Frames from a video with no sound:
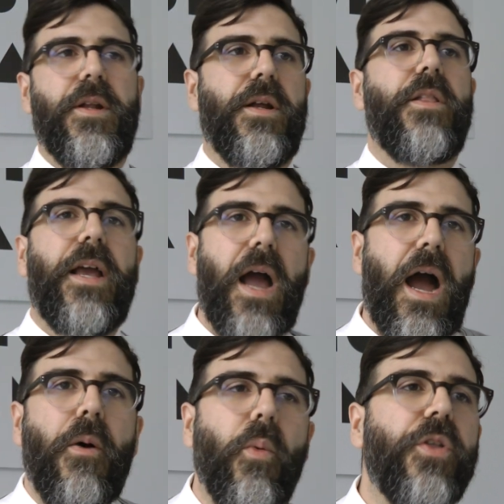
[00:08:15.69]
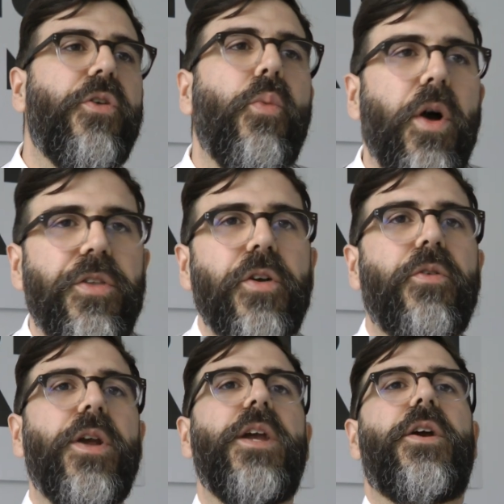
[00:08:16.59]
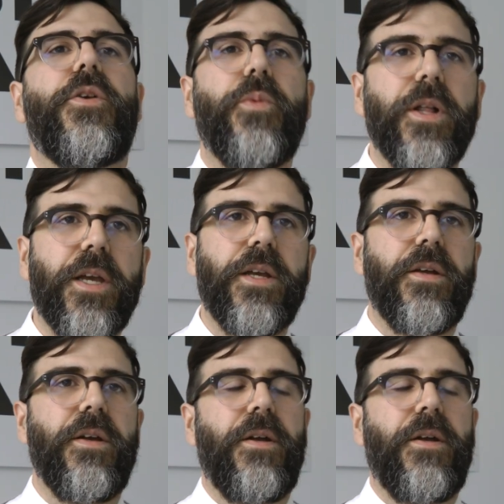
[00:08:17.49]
Uh, like, what to what degree are you willing?